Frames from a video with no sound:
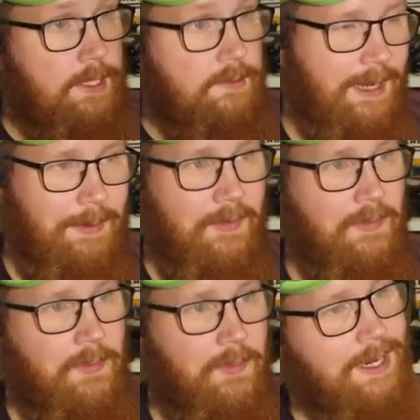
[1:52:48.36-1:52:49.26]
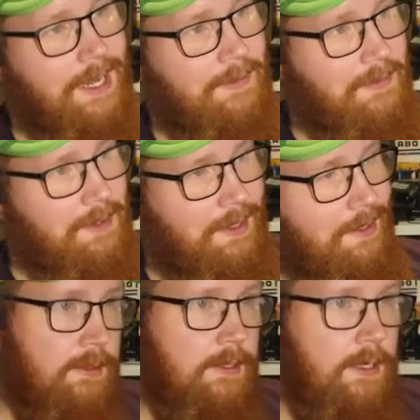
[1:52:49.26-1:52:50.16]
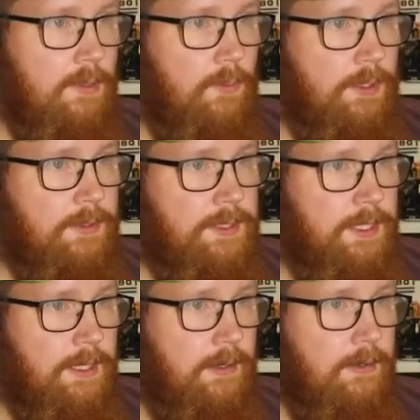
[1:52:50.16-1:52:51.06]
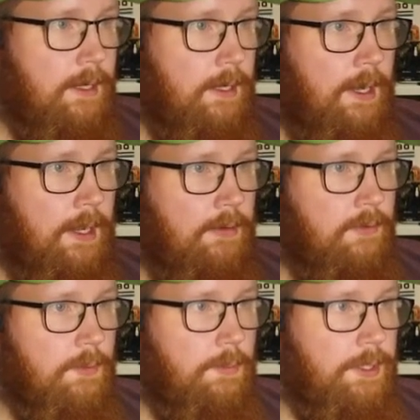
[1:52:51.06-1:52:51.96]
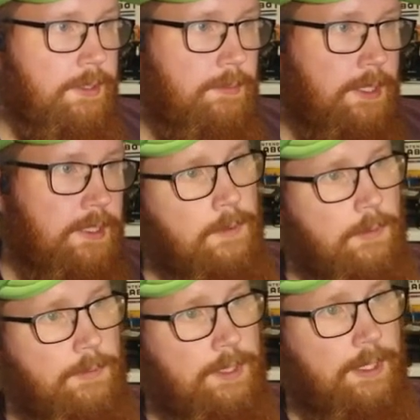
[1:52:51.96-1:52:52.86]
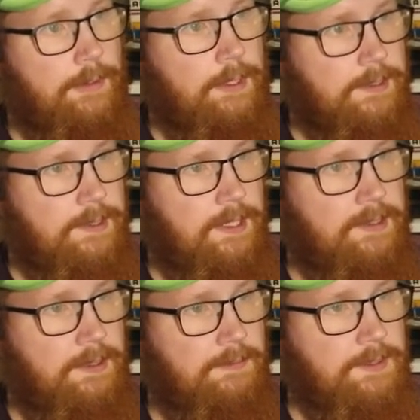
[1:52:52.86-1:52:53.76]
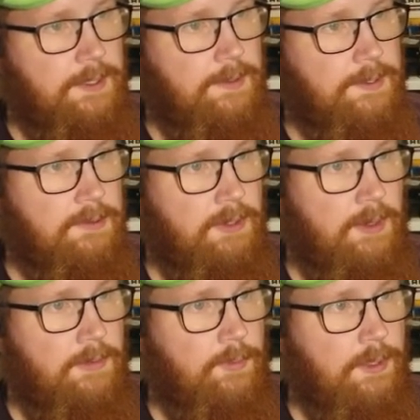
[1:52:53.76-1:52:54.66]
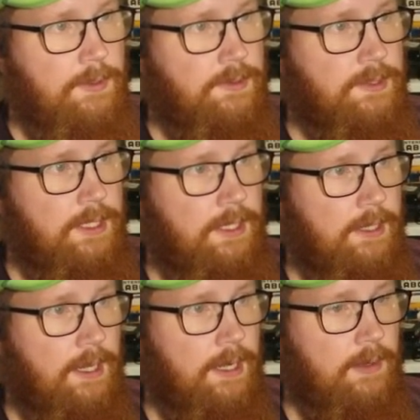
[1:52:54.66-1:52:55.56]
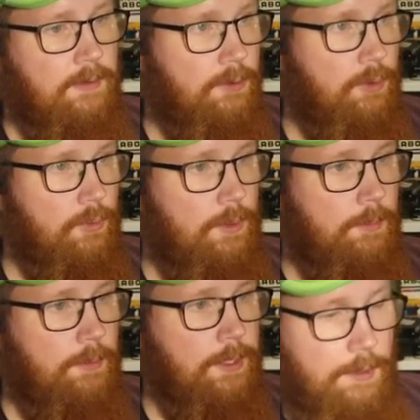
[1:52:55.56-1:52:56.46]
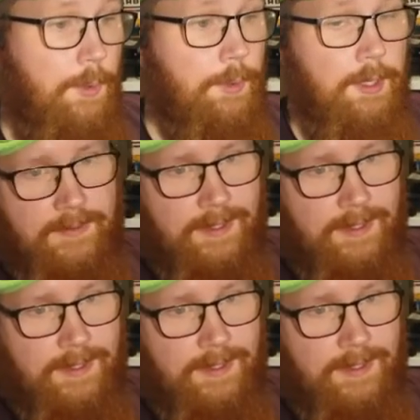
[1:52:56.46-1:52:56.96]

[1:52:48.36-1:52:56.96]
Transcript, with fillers: please. I'm not even reading everything. Take the Wonder Seed here, and then head to the bridge, please. Oh dear, did that sound serious? Grab the Wonder Seed and head out to the bridge. Okay.